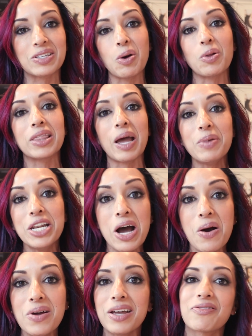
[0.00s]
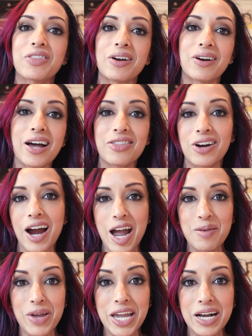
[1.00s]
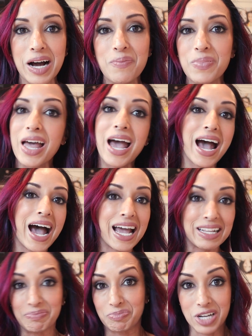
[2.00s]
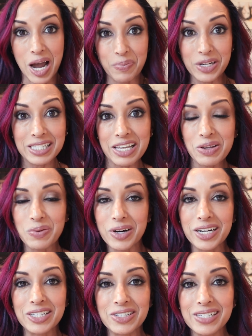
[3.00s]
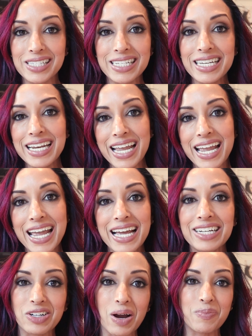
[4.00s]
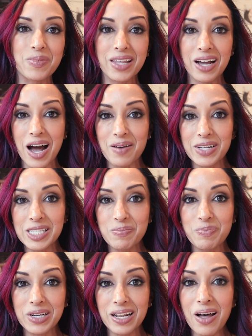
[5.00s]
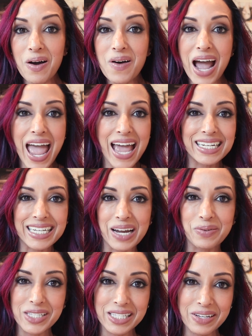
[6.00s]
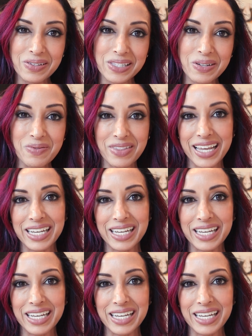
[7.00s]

So let me know if there are other eye makeup topics that you are interested in. Drop them in the comments below and I will see you soon.